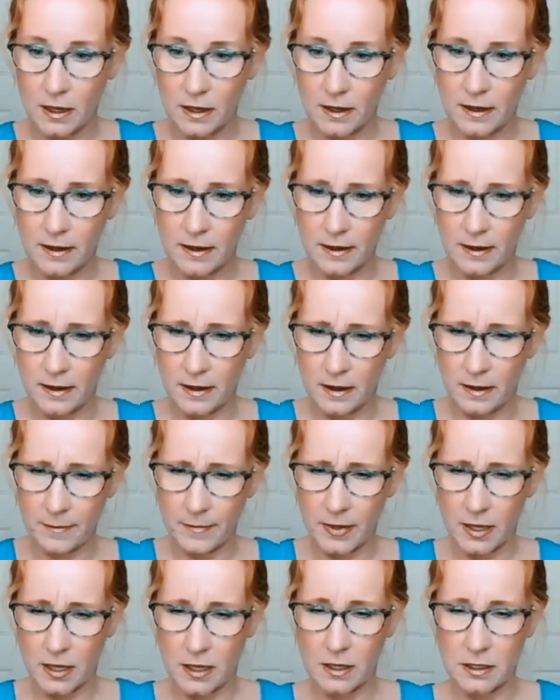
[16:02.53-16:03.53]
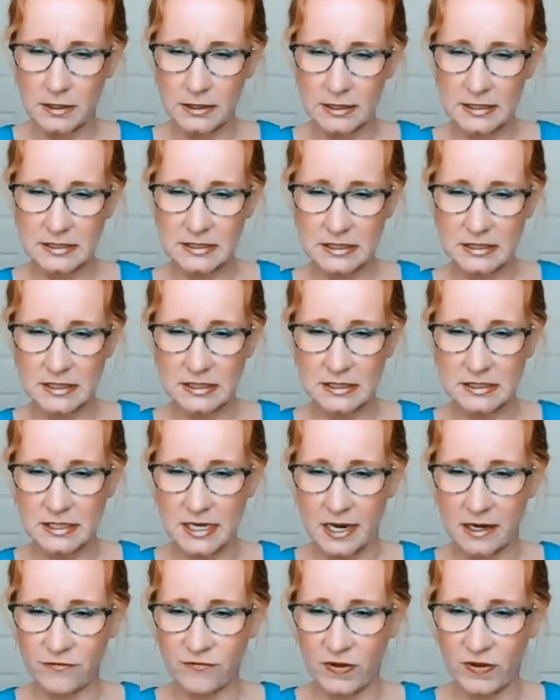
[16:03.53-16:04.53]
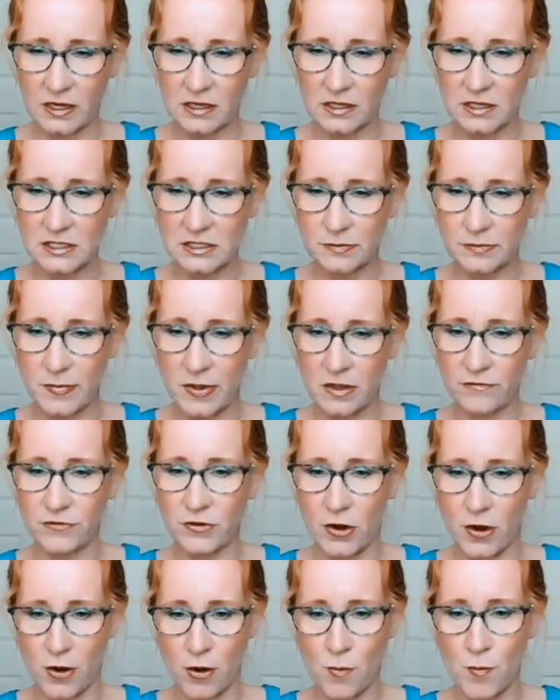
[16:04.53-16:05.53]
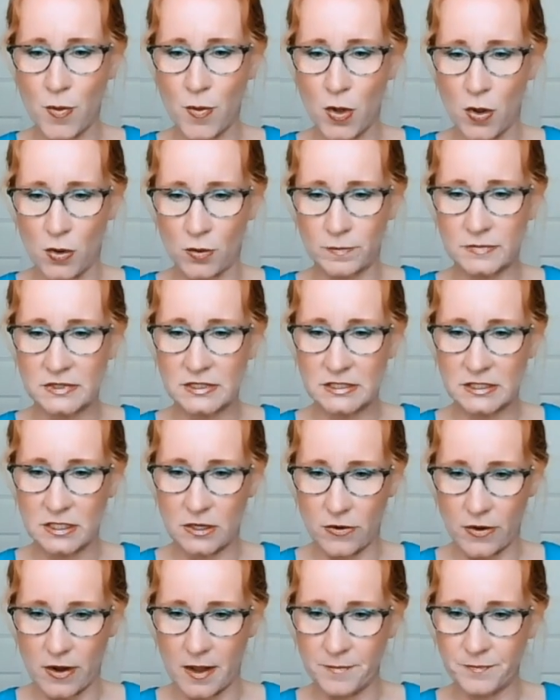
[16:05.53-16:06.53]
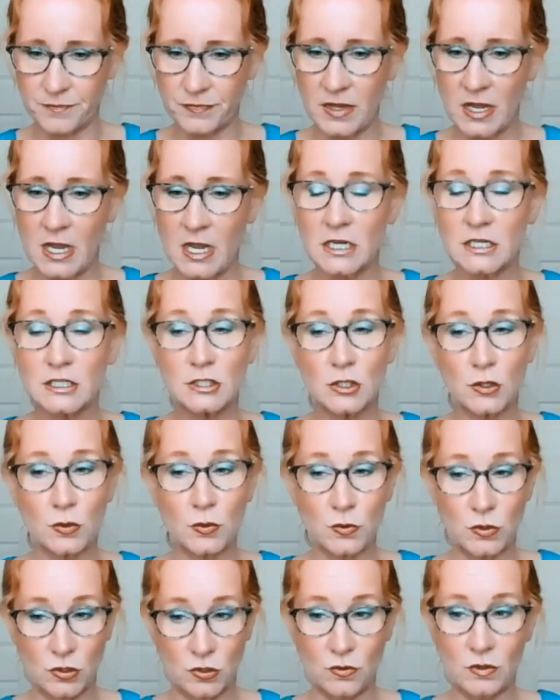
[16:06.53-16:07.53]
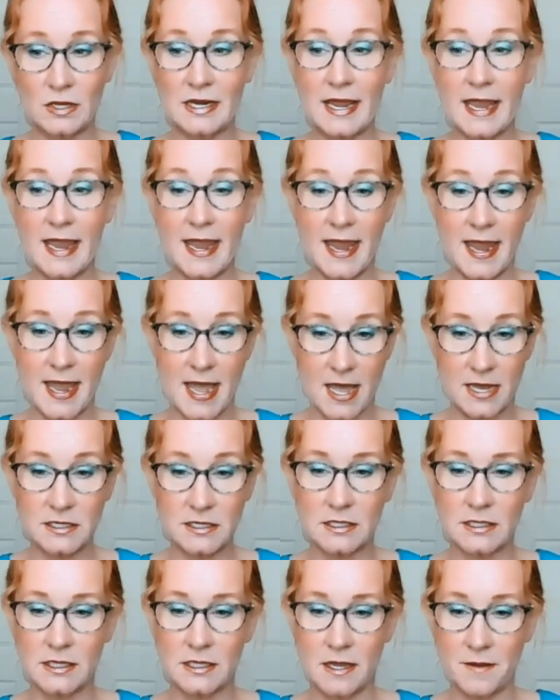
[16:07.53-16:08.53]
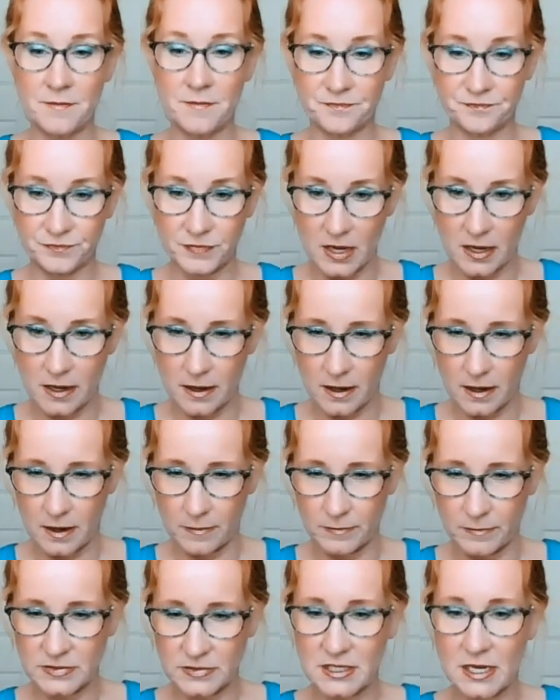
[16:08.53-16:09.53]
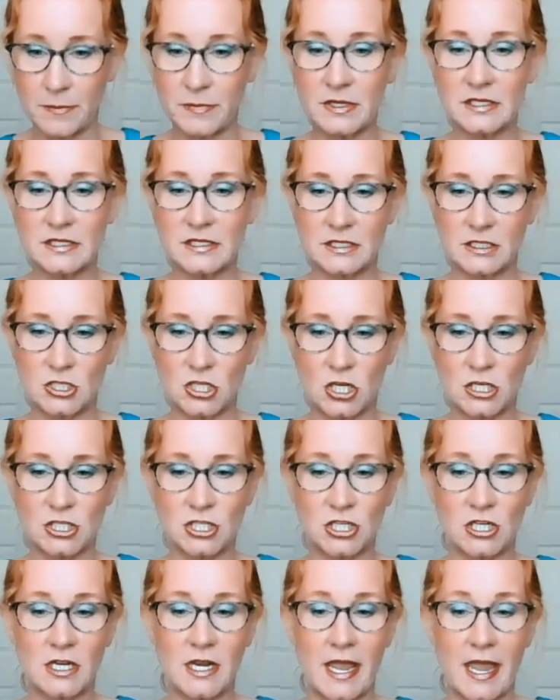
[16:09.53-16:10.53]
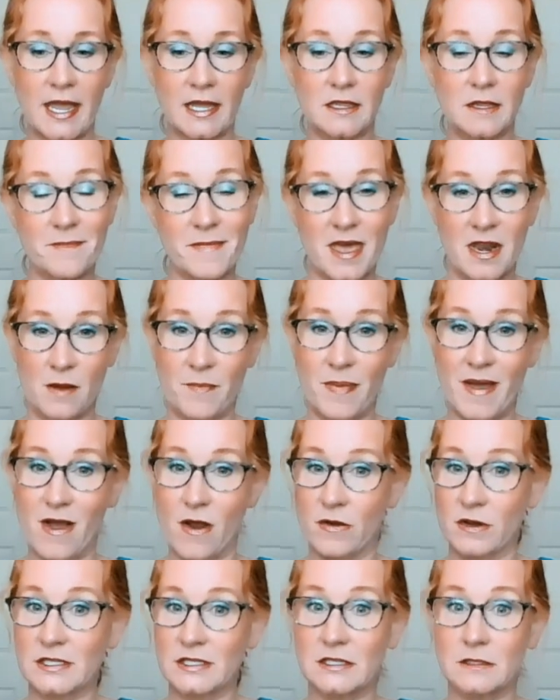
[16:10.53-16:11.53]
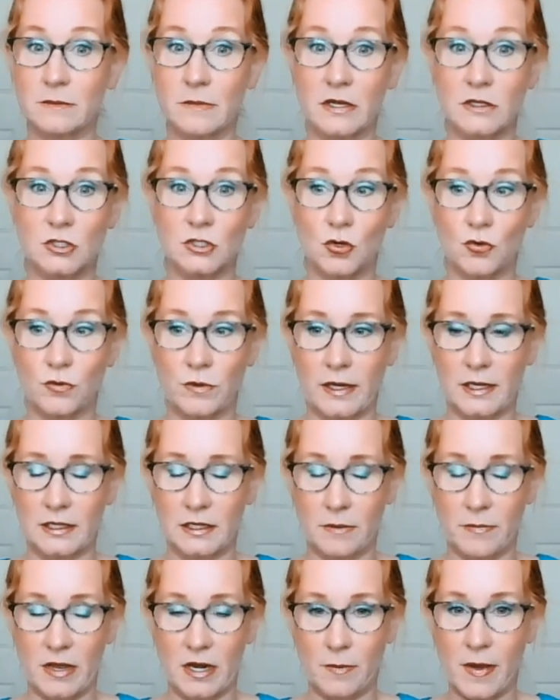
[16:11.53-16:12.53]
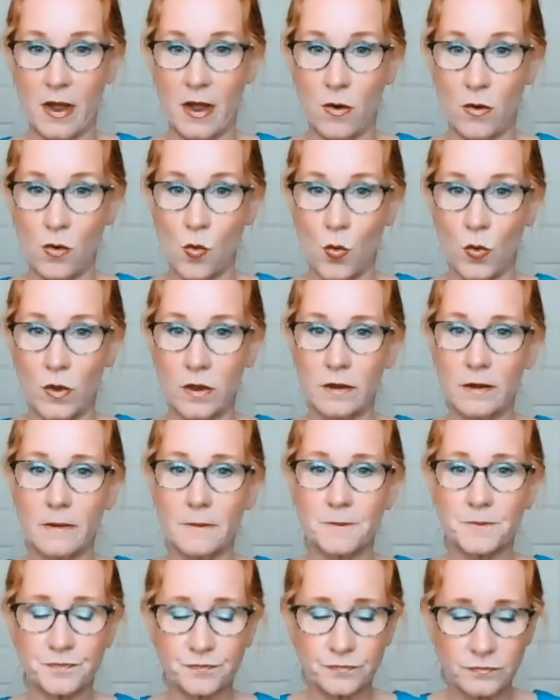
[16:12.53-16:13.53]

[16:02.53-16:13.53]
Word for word: Um, Lisa says, not a fan of the smell of yarrow pom serum. So you can add, yep, um, Debbie's suggestion, add the Metapower. It smells great, the Metapower oil.